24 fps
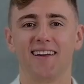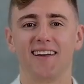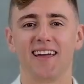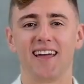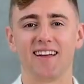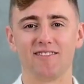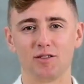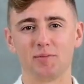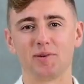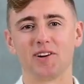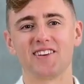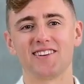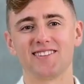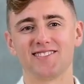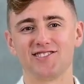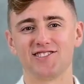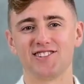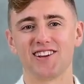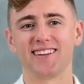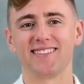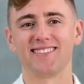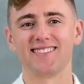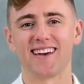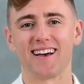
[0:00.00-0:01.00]
Hey everybody, it's
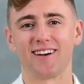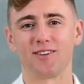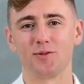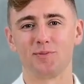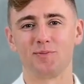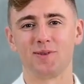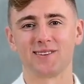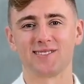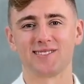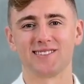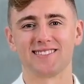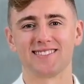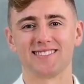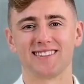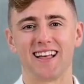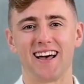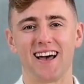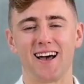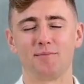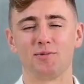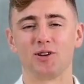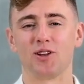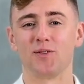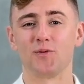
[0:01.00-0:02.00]
Jake with Pyxis
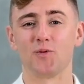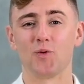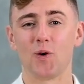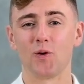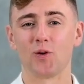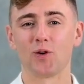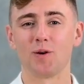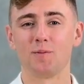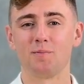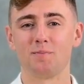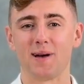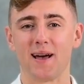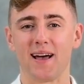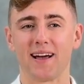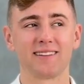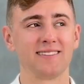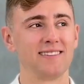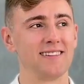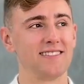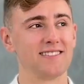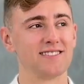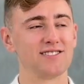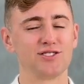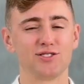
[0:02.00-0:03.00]
Lab, and welcome back
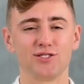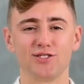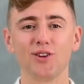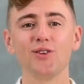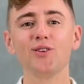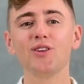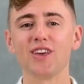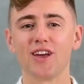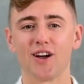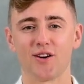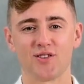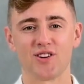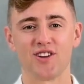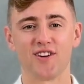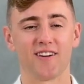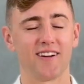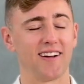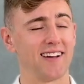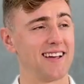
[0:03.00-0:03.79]
to the studio here.